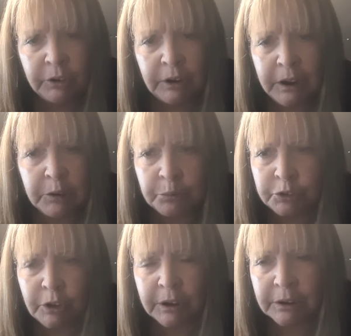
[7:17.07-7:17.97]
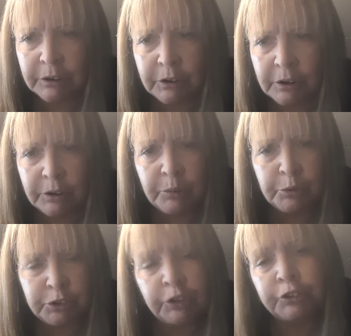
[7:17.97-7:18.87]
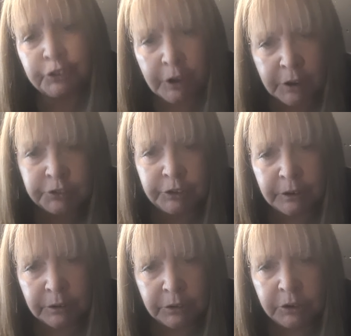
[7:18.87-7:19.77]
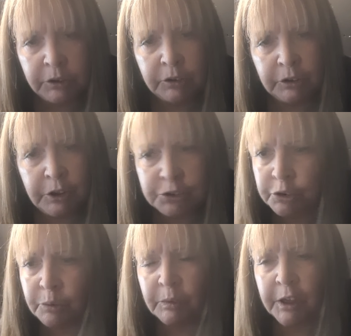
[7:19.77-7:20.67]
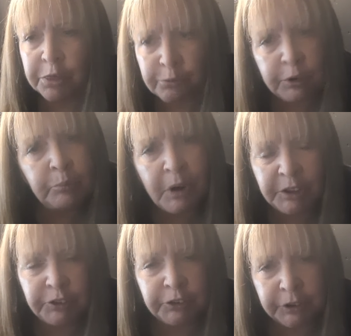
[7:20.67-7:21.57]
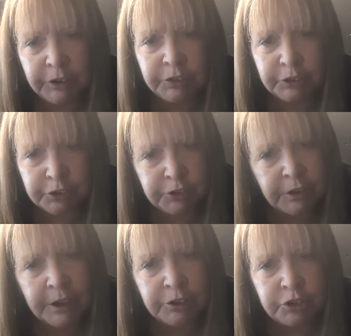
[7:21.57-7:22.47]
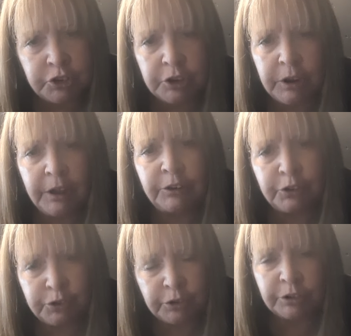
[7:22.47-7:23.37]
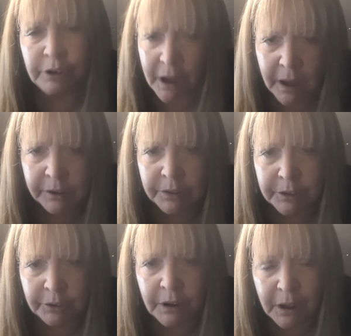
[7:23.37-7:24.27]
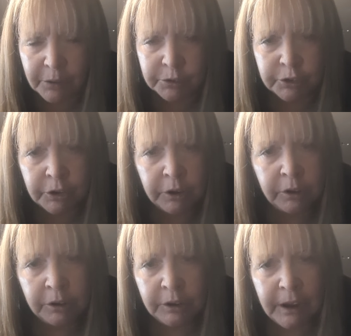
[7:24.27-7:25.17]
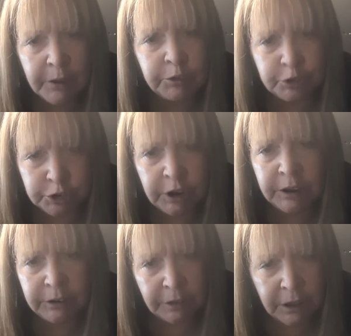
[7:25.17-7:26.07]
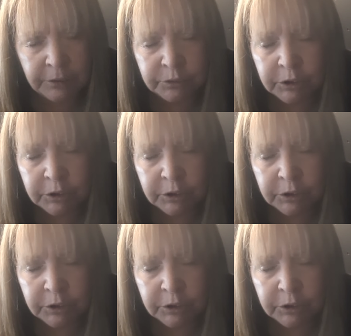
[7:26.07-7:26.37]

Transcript: And it was like, it was disgusting. It took them like three months to get the stench and the dirt out of their house after Shandy left.